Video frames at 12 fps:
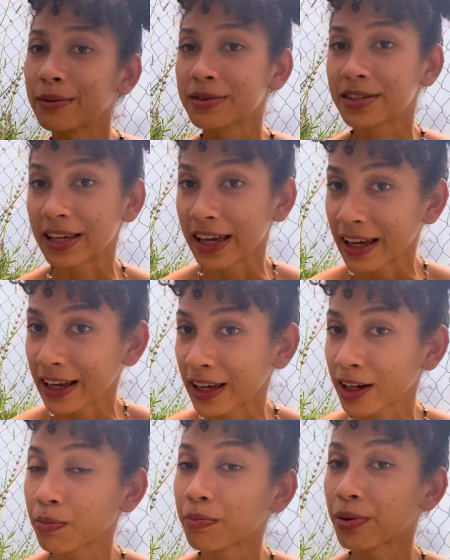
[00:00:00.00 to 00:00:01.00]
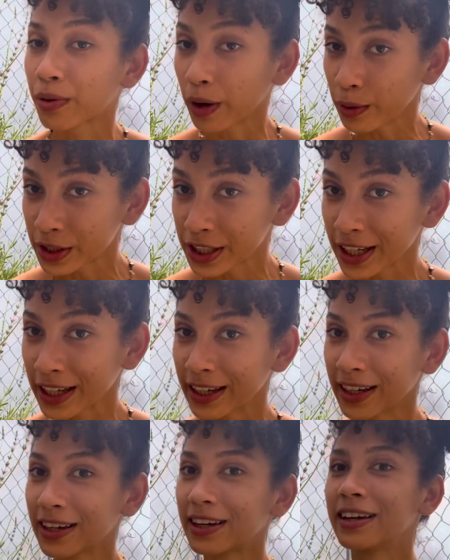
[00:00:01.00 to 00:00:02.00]
zinc,
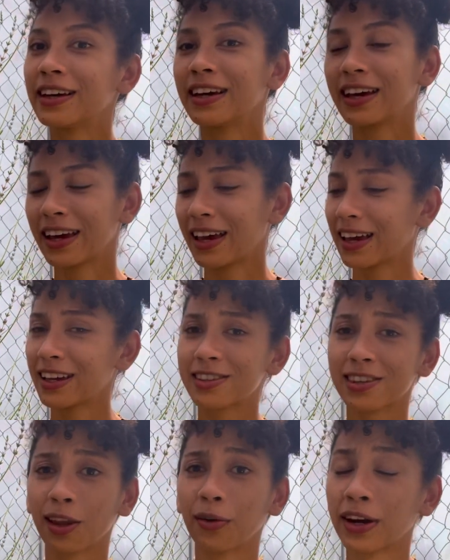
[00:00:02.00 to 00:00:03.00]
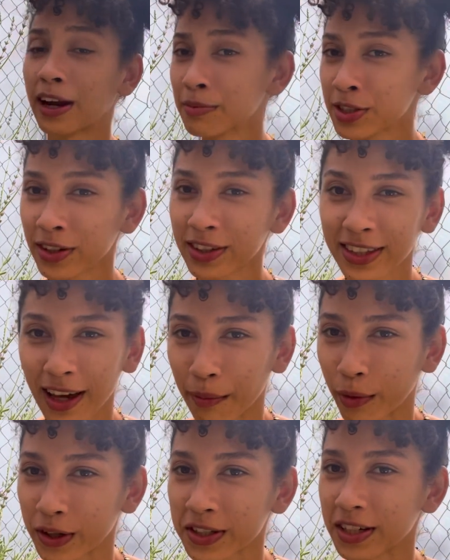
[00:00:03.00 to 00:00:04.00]
protein. It's loaded. I'm sure it's got
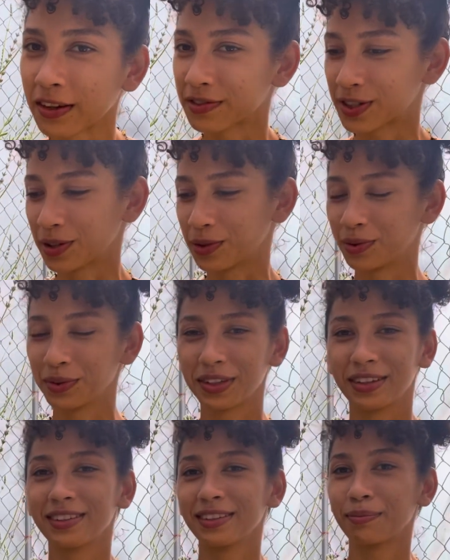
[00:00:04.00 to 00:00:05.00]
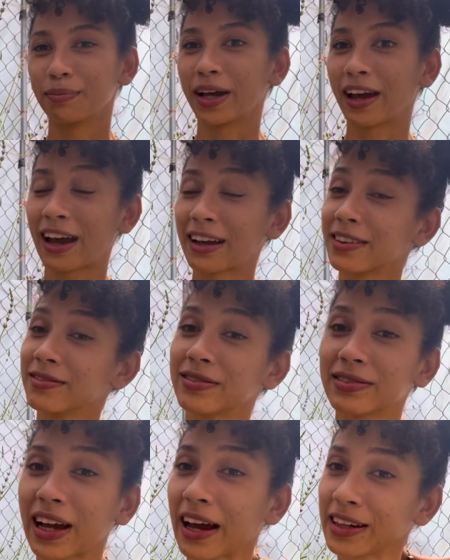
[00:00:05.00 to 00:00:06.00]
more stuff too, but I
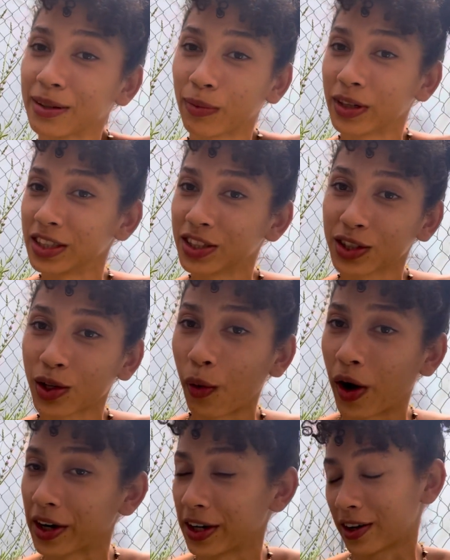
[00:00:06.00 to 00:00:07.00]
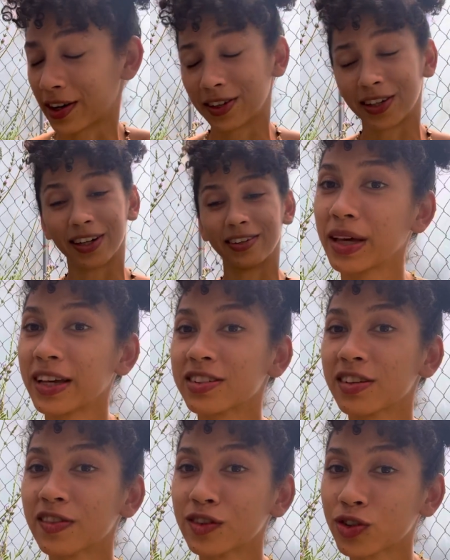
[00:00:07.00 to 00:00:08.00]
didn't want to just go on and on and on. Because
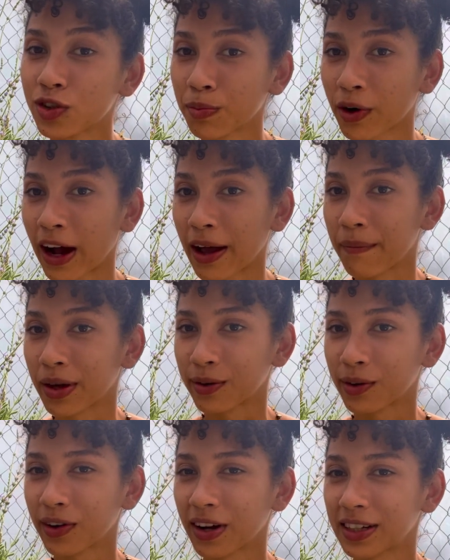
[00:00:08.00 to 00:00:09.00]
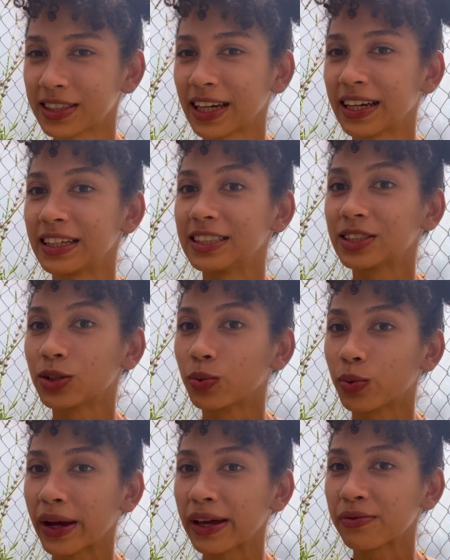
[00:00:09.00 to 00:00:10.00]
of the super high mineral content, it's
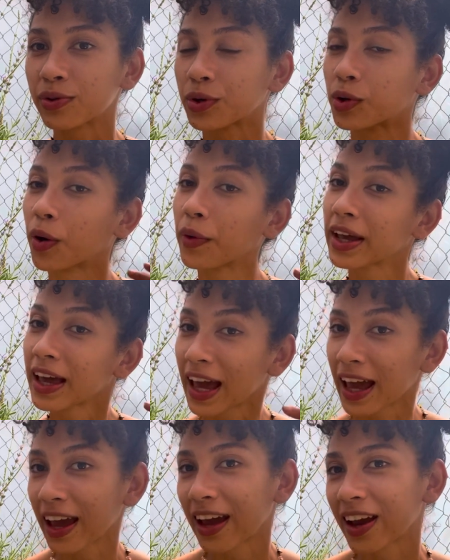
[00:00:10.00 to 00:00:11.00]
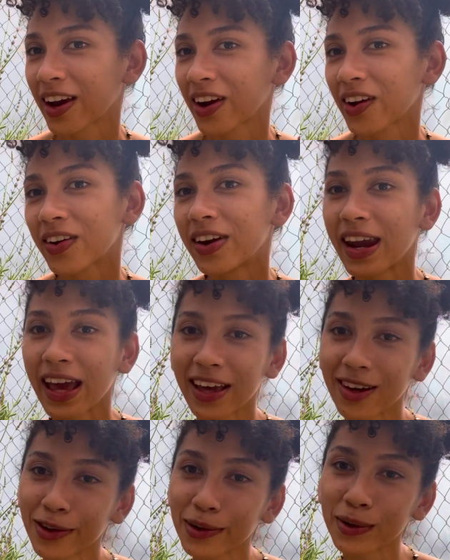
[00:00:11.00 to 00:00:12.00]
great for growing hair,
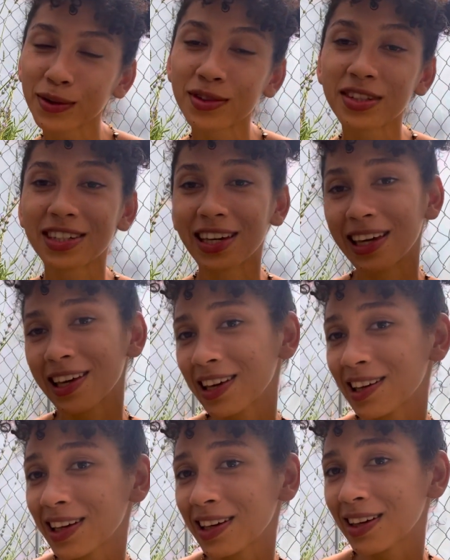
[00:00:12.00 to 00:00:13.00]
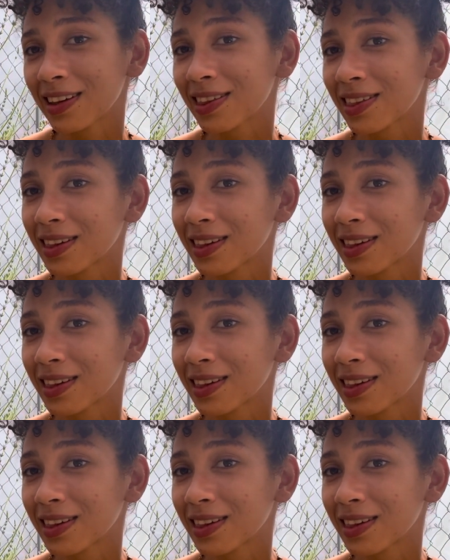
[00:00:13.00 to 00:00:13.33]
nails, teeth,